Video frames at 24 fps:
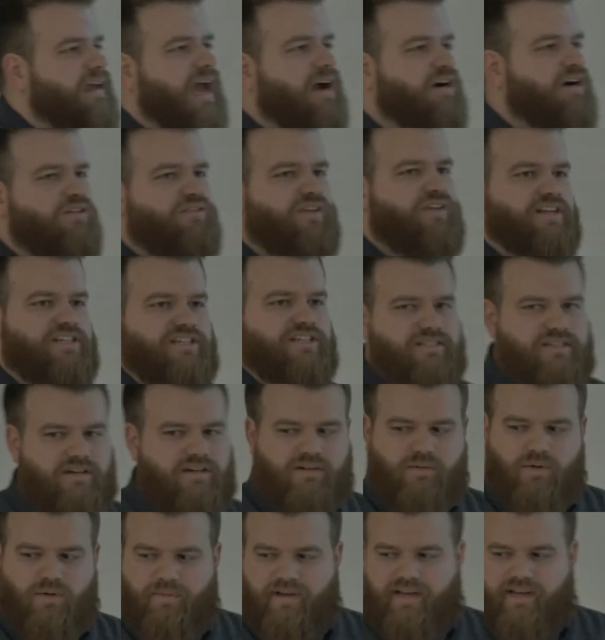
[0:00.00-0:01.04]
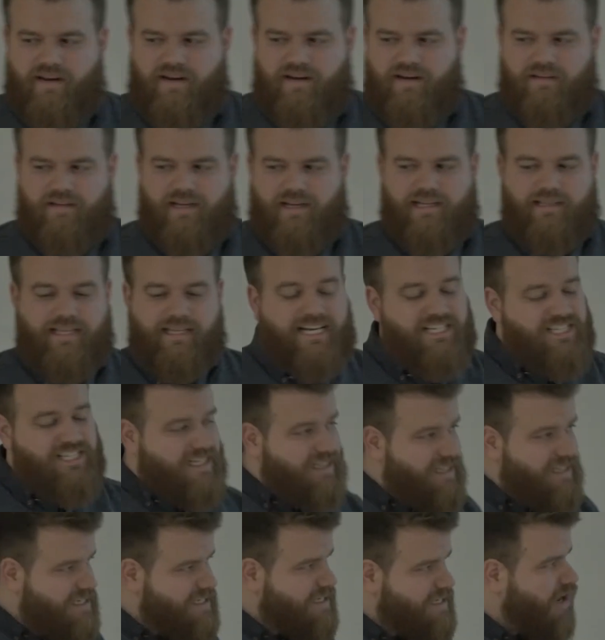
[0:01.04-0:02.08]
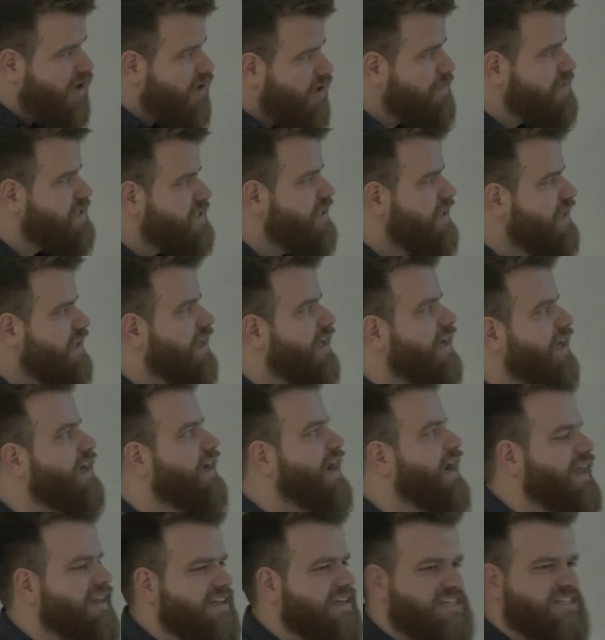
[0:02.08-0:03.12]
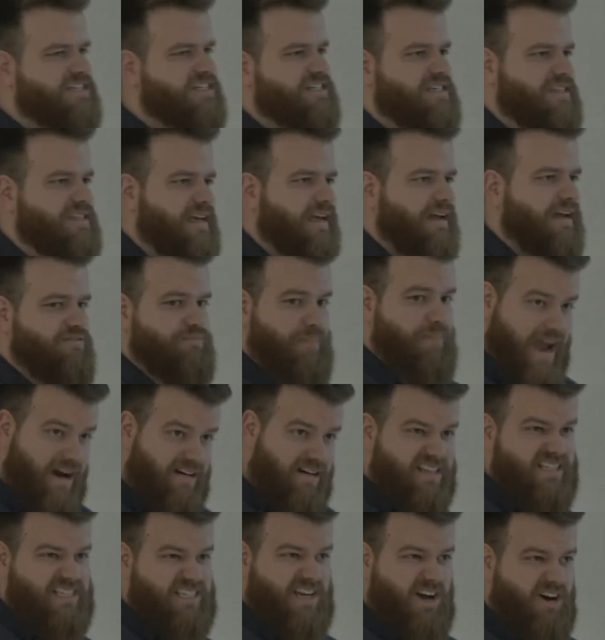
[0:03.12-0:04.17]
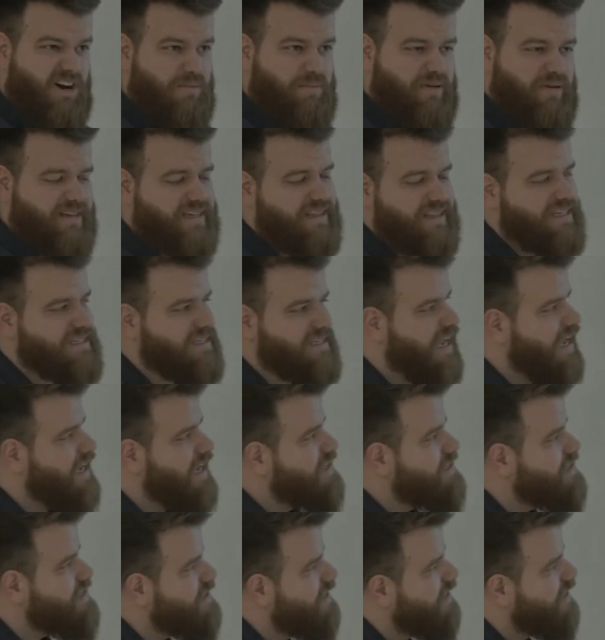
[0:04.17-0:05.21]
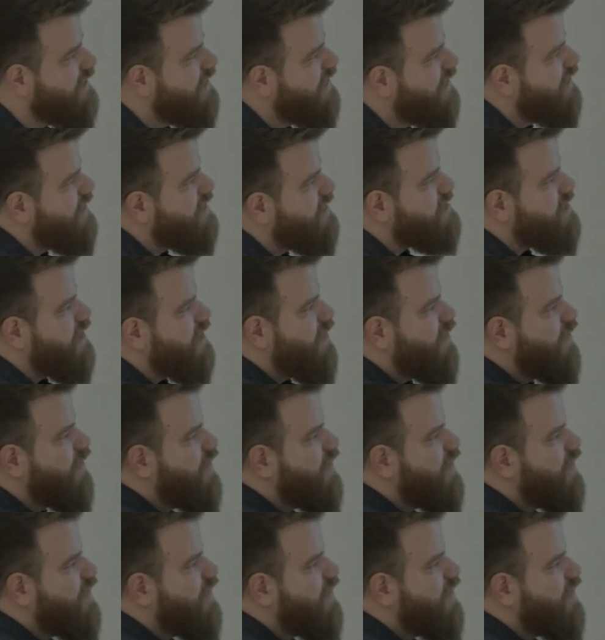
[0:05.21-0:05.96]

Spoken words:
arrow functions are what we call lexically scoped. I like to just think of parent scope in this case. So